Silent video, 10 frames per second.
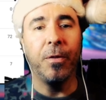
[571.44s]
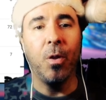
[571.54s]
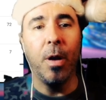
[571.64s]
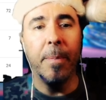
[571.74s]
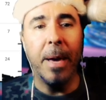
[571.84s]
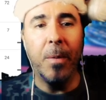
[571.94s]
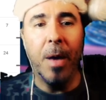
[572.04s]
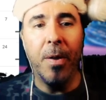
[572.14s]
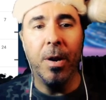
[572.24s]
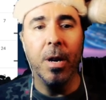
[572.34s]
Floyd
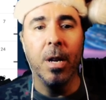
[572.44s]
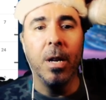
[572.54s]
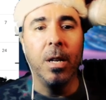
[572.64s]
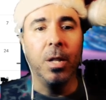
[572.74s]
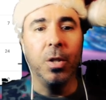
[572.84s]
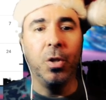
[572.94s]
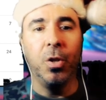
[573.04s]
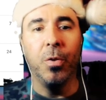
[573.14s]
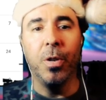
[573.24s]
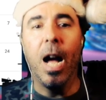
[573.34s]
Mayweather
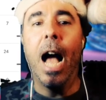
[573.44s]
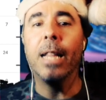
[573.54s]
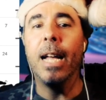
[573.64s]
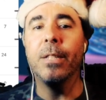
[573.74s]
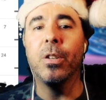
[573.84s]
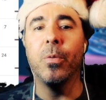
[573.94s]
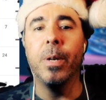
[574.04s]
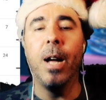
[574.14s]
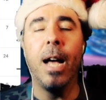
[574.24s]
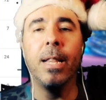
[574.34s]
Jr. highlights,
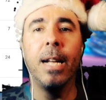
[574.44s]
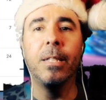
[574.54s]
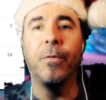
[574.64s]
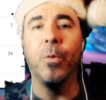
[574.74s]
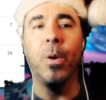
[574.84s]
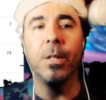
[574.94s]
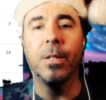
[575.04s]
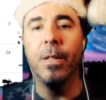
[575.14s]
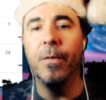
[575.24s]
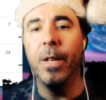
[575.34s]
career highlights. If you want to
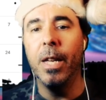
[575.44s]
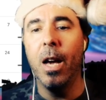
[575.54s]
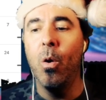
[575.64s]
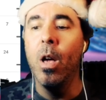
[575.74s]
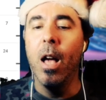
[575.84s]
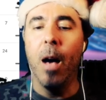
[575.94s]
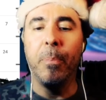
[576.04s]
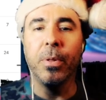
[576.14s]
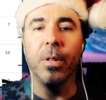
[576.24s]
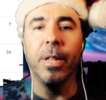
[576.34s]
see the video, I'll
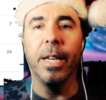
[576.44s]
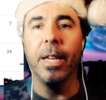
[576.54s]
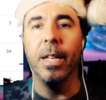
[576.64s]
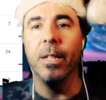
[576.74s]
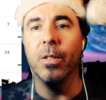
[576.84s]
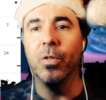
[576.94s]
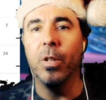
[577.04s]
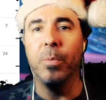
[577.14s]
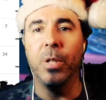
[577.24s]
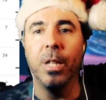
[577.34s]
put the link in the
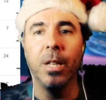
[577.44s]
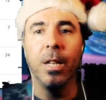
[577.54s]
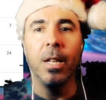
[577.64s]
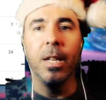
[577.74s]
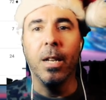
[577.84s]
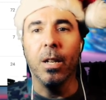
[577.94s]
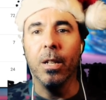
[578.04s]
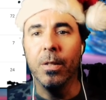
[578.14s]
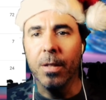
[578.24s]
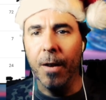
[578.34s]
description.
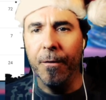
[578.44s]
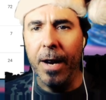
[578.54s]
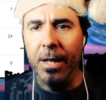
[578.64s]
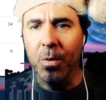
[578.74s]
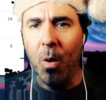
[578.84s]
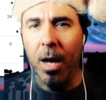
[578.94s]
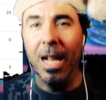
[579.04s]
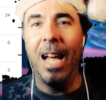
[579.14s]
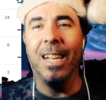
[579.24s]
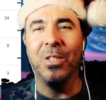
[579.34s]
Good stuff, Fight
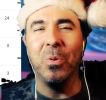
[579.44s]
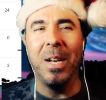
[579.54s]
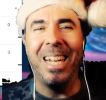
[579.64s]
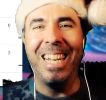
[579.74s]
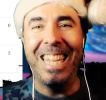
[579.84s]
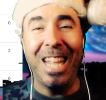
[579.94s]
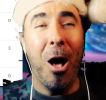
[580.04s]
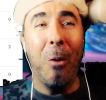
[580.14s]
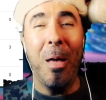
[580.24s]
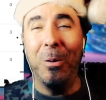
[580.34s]
Squad. I enjoyed it.
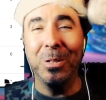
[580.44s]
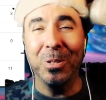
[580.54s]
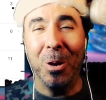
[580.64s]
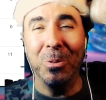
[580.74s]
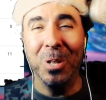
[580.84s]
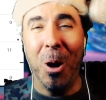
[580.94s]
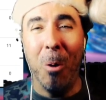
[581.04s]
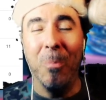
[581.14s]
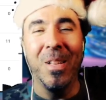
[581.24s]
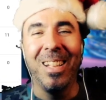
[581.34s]
Yo, that was so dope.